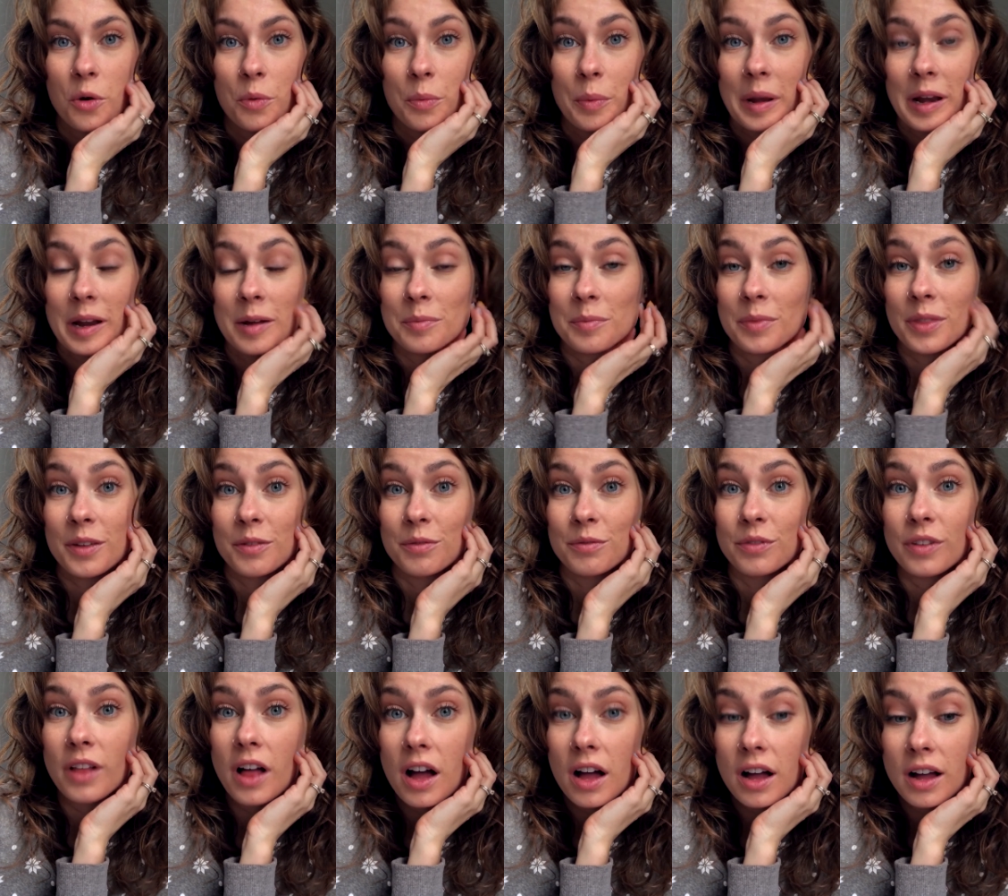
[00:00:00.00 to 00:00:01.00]
open up the
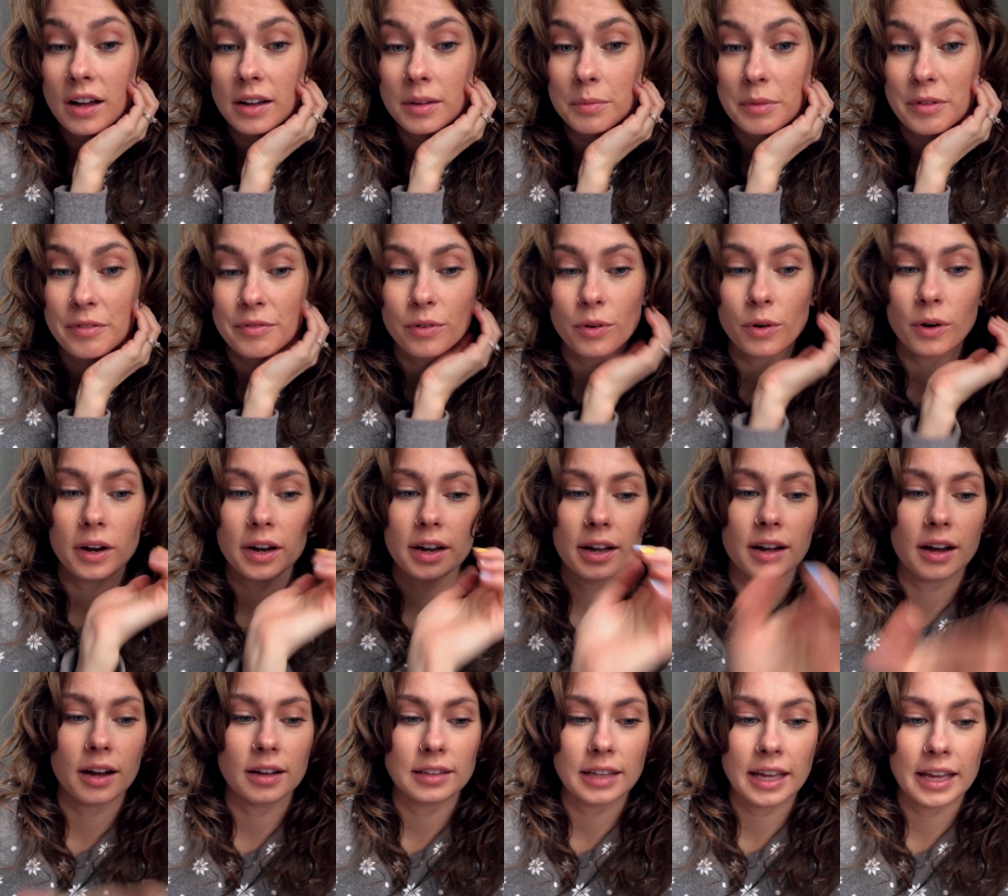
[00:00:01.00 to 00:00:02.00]
vlog before it
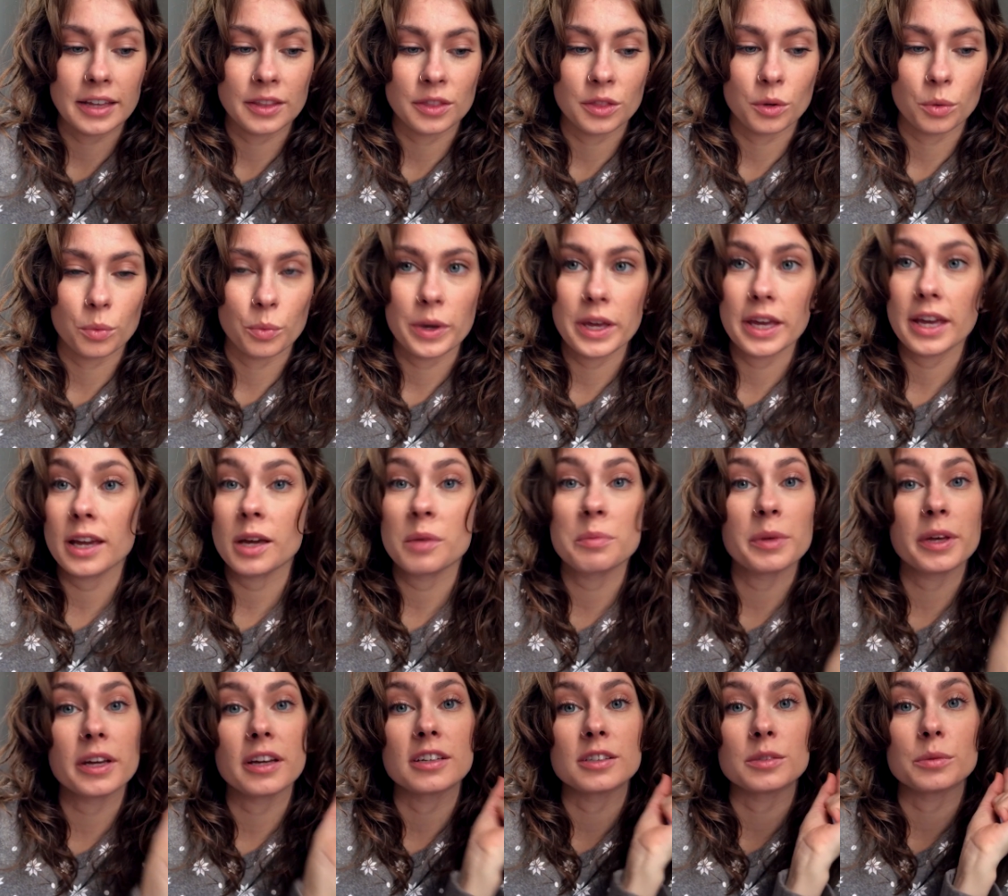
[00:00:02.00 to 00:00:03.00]
got late in the week
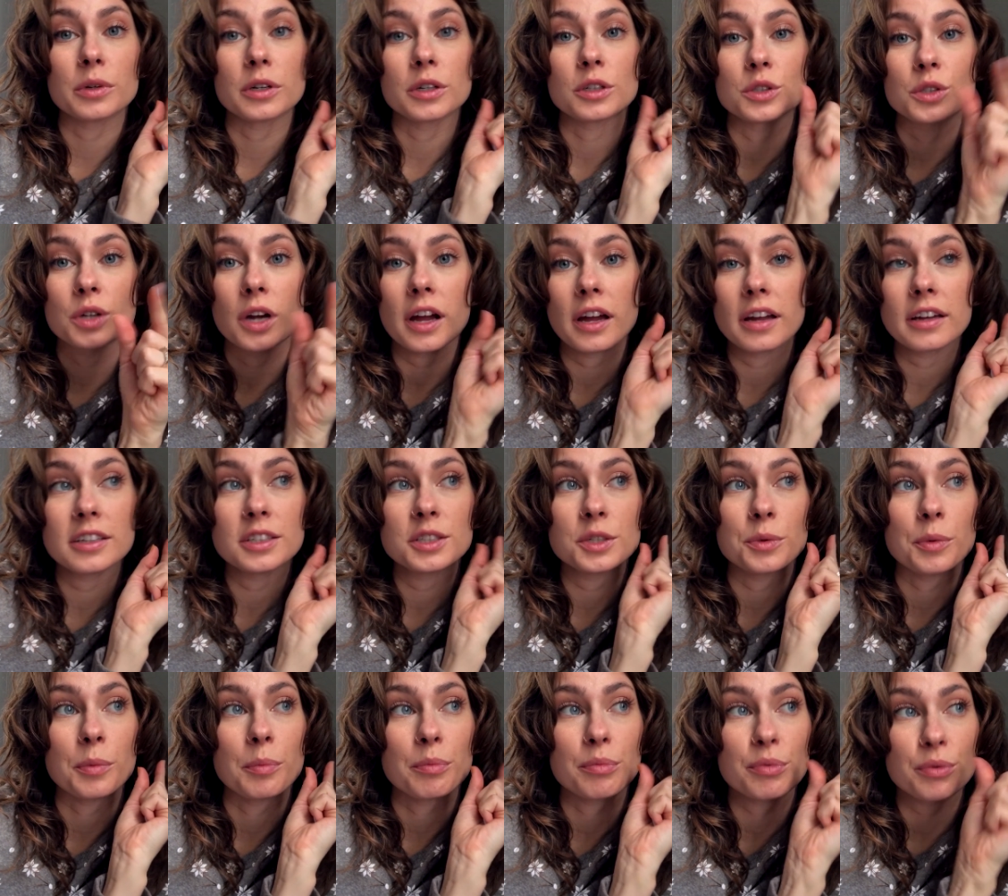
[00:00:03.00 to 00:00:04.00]
because we were trying to
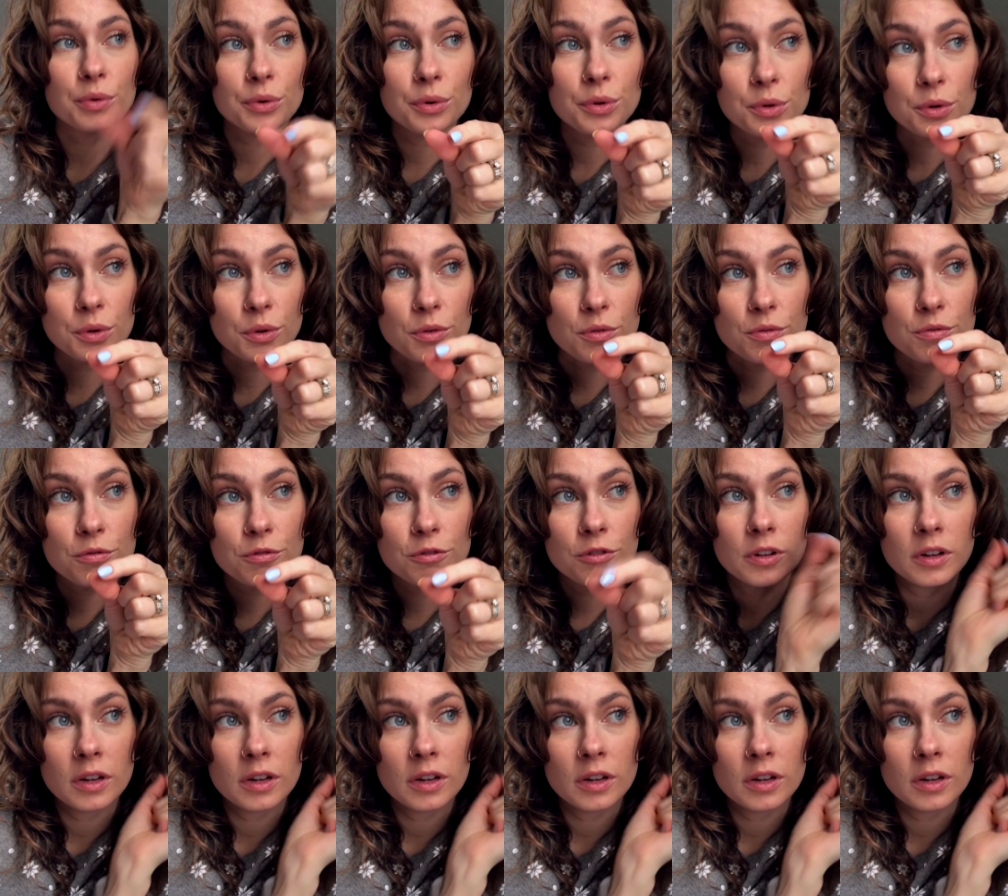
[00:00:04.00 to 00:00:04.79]
improve